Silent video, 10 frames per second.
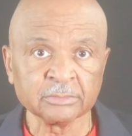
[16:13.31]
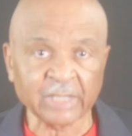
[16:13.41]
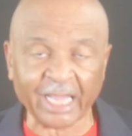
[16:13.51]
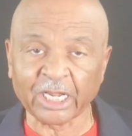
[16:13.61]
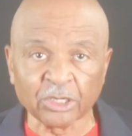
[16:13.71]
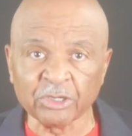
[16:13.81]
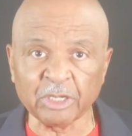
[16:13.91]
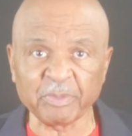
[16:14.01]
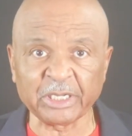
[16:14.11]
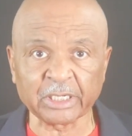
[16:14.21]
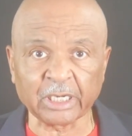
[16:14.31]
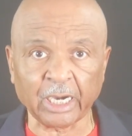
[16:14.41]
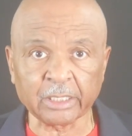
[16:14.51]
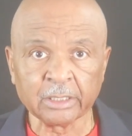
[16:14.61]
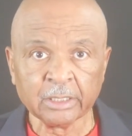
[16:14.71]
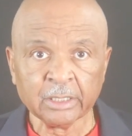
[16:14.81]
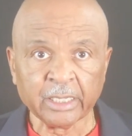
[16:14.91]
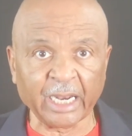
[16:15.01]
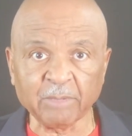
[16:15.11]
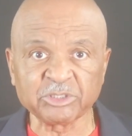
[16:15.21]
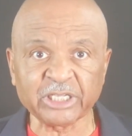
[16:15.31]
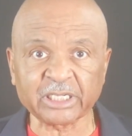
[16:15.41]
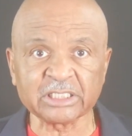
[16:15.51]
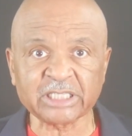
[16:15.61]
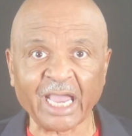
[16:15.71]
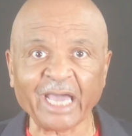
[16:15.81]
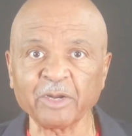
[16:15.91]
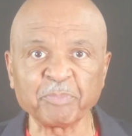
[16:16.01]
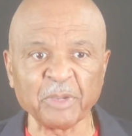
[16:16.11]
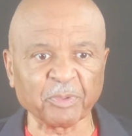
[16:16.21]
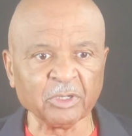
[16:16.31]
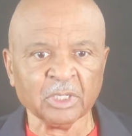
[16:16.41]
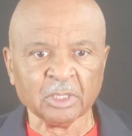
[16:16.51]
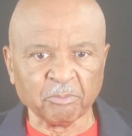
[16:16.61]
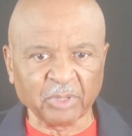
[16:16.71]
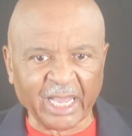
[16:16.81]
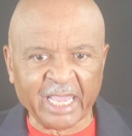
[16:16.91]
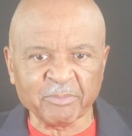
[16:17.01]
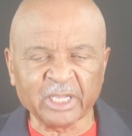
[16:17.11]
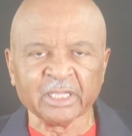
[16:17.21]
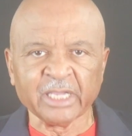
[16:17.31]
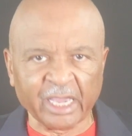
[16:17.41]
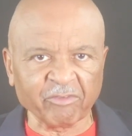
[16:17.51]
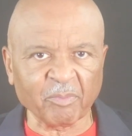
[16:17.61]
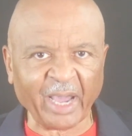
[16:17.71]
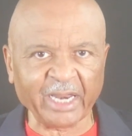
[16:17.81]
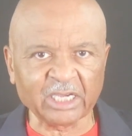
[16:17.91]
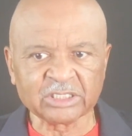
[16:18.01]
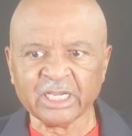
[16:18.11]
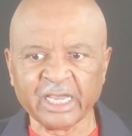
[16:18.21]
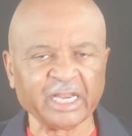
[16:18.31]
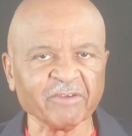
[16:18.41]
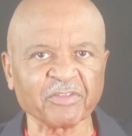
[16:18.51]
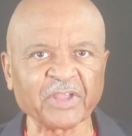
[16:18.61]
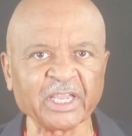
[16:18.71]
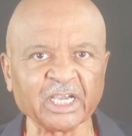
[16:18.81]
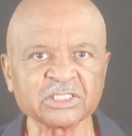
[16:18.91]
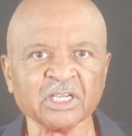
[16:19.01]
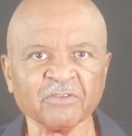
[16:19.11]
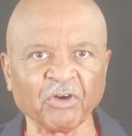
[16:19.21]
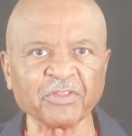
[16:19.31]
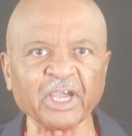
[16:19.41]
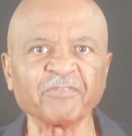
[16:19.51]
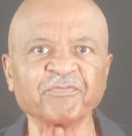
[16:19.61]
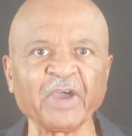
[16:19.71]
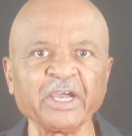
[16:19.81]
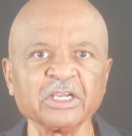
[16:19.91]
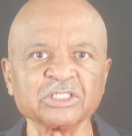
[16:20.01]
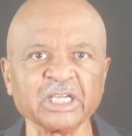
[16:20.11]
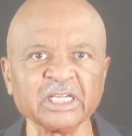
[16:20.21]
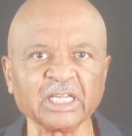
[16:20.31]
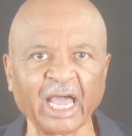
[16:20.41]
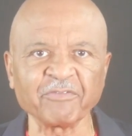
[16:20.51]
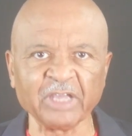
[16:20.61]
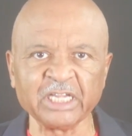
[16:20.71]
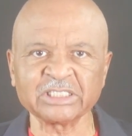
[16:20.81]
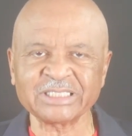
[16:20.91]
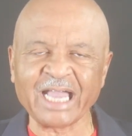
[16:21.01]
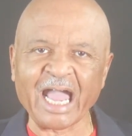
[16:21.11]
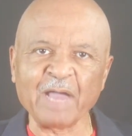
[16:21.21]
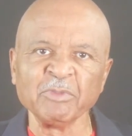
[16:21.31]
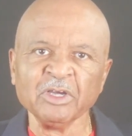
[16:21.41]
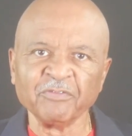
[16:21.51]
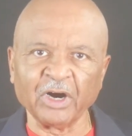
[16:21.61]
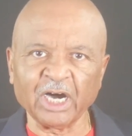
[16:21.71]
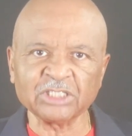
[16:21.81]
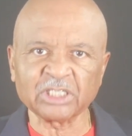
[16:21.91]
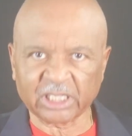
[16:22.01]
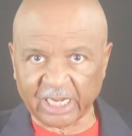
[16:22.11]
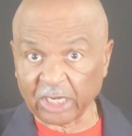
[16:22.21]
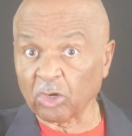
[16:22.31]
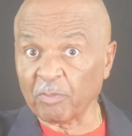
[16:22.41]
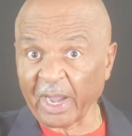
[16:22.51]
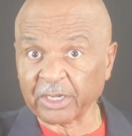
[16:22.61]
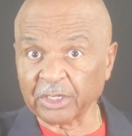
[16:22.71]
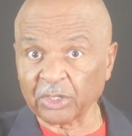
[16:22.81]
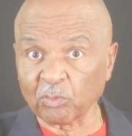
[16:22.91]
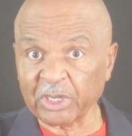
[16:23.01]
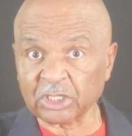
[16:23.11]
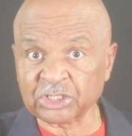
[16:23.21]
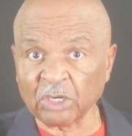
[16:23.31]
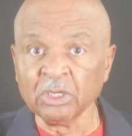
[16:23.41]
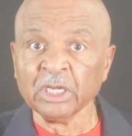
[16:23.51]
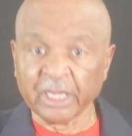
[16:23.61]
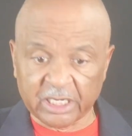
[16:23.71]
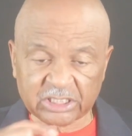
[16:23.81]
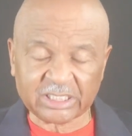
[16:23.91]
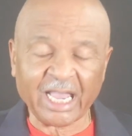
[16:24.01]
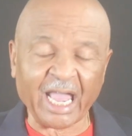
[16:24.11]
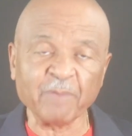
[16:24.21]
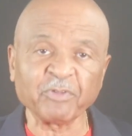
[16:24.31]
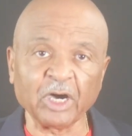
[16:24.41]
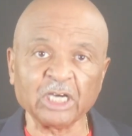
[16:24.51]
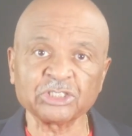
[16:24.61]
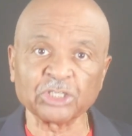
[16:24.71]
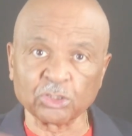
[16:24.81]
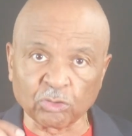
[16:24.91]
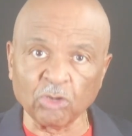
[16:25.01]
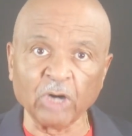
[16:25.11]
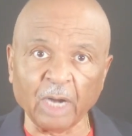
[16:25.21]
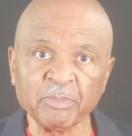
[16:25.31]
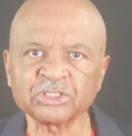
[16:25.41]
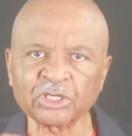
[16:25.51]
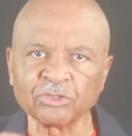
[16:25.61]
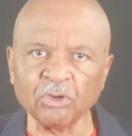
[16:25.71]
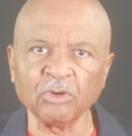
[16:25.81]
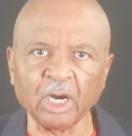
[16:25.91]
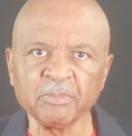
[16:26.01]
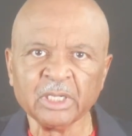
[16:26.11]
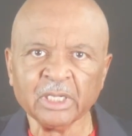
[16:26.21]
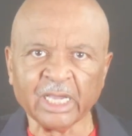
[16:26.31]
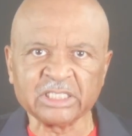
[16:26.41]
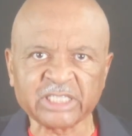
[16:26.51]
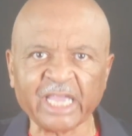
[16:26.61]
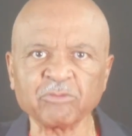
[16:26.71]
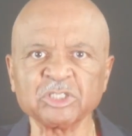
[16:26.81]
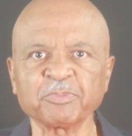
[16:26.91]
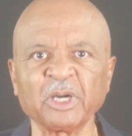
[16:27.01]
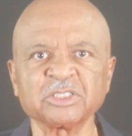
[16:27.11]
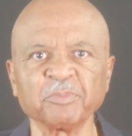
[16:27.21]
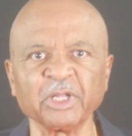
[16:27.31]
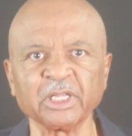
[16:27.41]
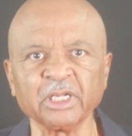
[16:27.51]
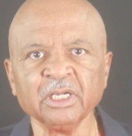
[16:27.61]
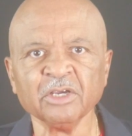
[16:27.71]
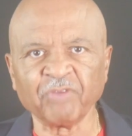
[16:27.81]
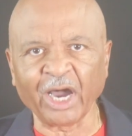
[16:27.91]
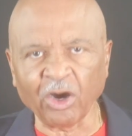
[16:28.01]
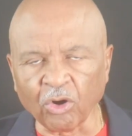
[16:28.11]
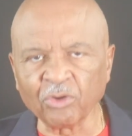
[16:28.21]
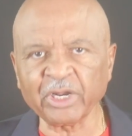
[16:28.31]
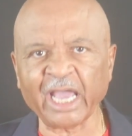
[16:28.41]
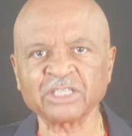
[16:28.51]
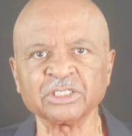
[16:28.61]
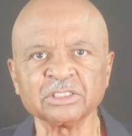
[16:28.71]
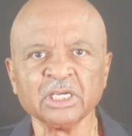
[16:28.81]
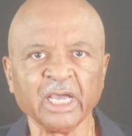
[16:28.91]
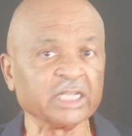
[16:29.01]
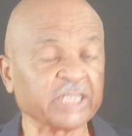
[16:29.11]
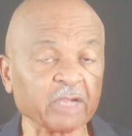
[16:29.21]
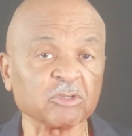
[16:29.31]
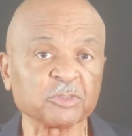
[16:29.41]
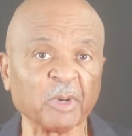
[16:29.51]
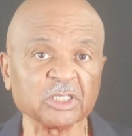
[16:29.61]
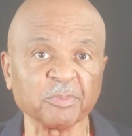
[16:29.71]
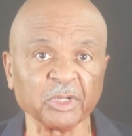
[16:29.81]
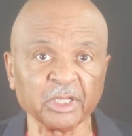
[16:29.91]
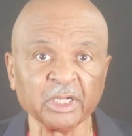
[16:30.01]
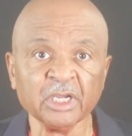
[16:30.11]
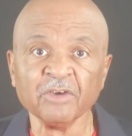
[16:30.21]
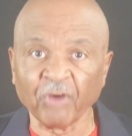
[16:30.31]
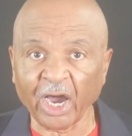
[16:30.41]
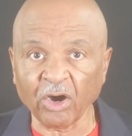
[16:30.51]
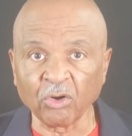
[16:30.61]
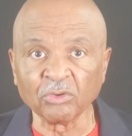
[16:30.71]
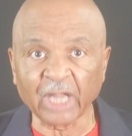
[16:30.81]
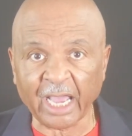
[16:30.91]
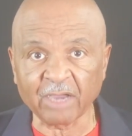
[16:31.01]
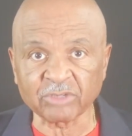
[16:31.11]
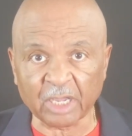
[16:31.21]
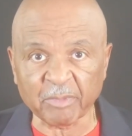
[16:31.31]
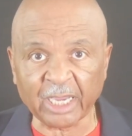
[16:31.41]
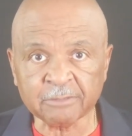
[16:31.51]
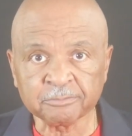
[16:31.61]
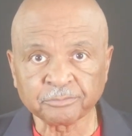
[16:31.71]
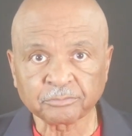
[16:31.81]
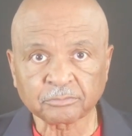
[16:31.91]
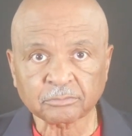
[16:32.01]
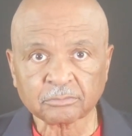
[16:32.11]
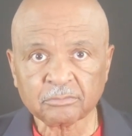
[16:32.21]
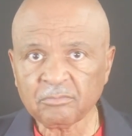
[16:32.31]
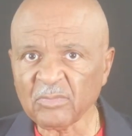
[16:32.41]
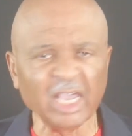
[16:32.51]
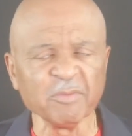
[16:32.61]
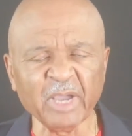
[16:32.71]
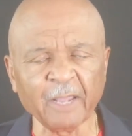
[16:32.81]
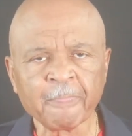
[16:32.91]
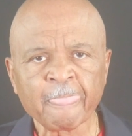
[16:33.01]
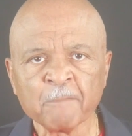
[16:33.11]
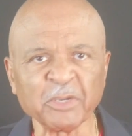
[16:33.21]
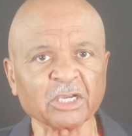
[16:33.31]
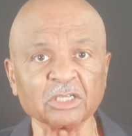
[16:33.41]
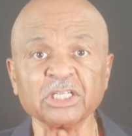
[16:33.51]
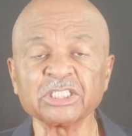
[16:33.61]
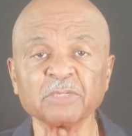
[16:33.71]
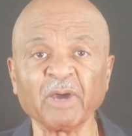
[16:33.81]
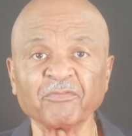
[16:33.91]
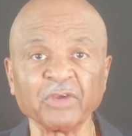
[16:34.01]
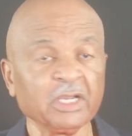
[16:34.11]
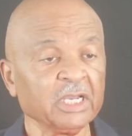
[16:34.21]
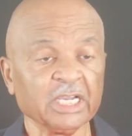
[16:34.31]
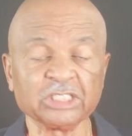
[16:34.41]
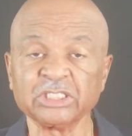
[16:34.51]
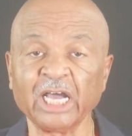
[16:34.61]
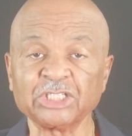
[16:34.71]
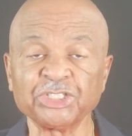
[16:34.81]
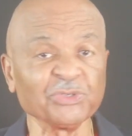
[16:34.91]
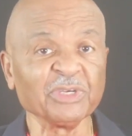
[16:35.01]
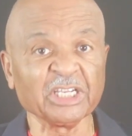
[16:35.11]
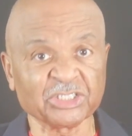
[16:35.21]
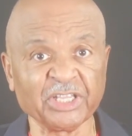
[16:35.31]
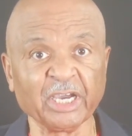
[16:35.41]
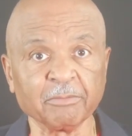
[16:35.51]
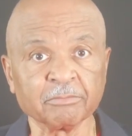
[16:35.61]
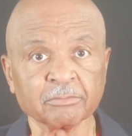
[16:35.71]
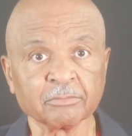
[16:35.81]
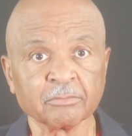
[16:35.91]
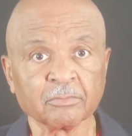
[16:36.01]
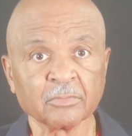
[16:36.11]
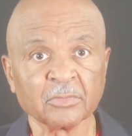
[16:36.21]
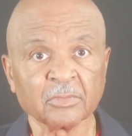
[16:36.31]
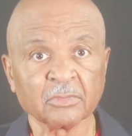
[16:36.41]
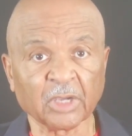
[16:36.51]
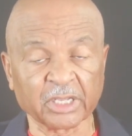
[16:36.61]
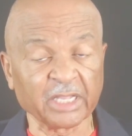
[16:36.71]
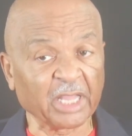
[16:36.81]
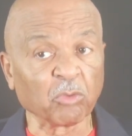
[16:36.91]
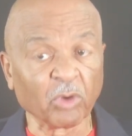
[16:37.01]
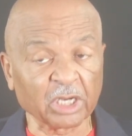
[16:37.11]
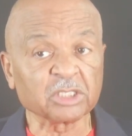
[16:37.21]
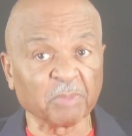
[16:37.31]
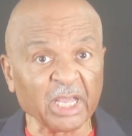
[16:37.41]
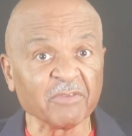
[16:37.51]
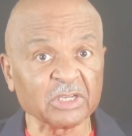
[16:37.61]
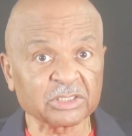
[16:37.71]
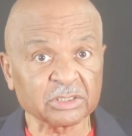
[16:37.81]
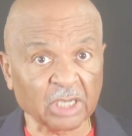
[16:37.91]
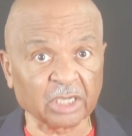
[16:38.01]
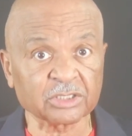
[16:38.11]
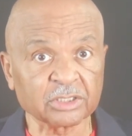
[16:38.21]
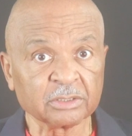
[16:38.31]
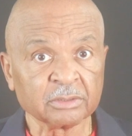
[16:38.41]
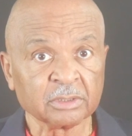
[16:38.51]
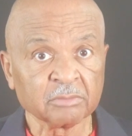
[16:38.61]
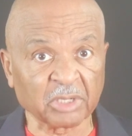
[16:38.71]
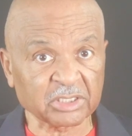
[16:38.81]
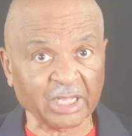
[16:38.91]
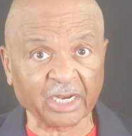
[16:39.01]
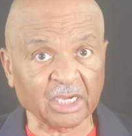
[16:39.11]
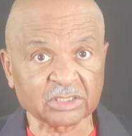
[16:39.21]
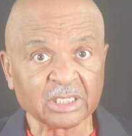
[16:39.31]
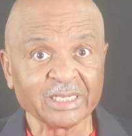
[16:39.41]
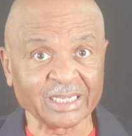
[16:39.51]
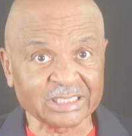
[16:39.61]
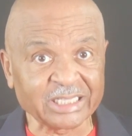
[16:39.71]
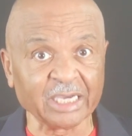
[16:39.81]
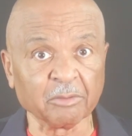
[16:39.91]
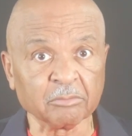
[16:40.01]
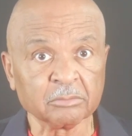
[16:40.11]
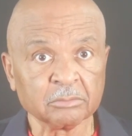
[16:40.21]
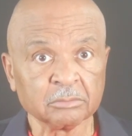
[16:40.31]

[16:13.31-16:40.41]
Hallelujah be to God. And I'm sick and tired of people blaming everybody else and everything else for their failures in life. It is time for us, can I go back another week or so? It is time for us to grow up and take responsibility for our own actions and take responsibility for our own lives. Amen. Amen. Because listen, my friend, it's not you, it's them. Again, they want us to believe it's us, but it's not us, it is them.